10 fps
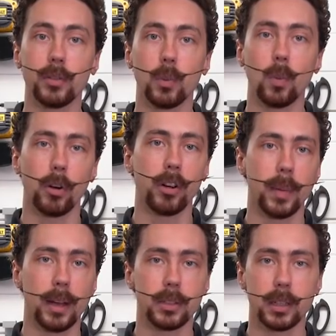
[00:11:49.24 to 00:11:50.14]
have to worry
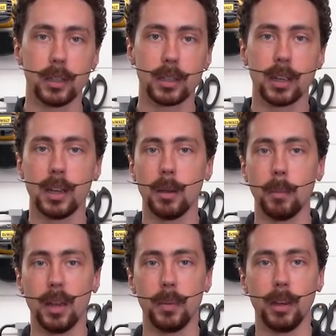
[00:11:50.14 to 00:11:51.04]
about it
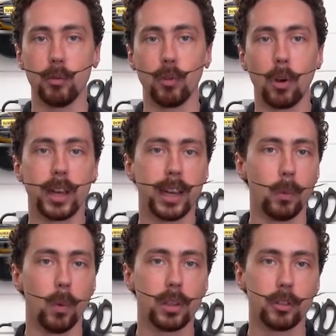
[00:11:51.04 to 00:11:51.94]
maybe rocking
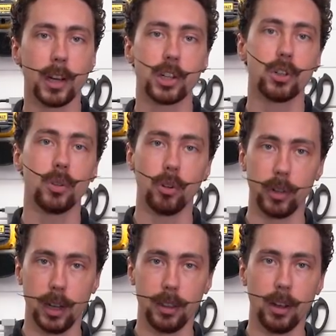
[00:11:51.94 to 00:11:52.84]
in one direction or
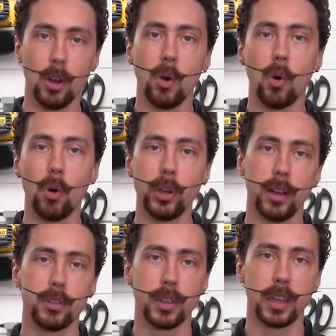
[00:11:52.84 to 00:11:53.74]
another. All you
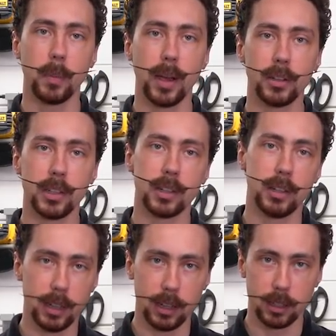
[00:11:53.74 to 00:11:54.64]
have to think about is
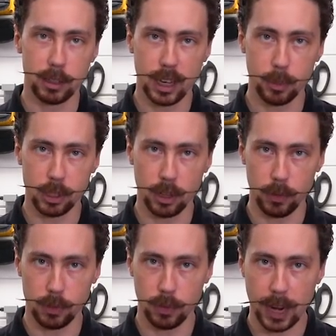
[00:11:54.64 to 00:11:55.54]
the table
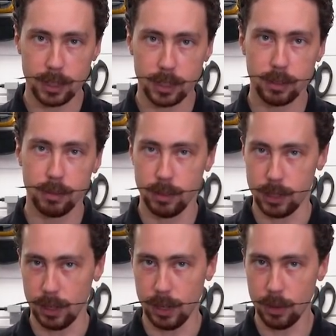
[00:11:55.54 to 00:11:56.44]
surface flat,
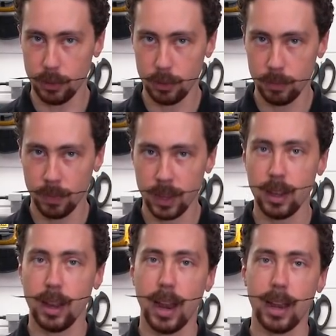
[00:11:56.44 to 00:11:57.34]
is it level,
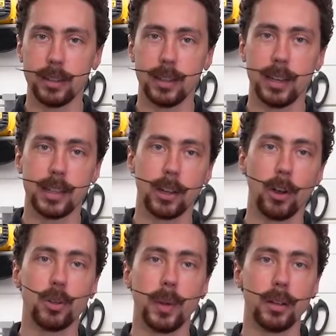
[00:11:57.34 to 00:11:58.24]
and is it
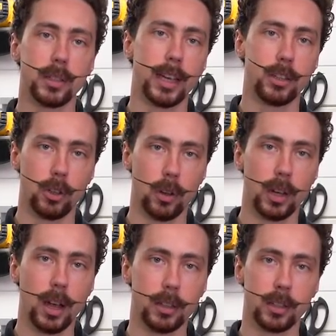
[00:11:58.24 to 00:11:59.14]
going to be able to get a good
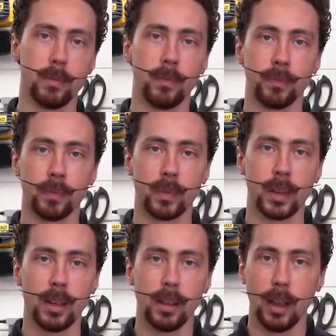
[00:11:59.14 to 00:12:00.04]
cut?
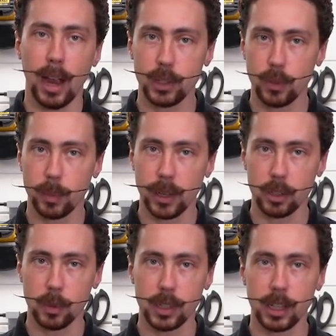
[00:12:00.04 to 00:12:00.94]
As for the
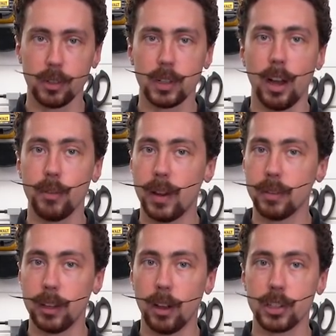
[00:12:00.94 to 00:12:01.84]
belts themselves, I
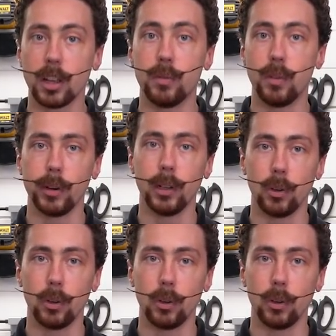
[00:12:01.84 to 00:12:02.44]
found they last a very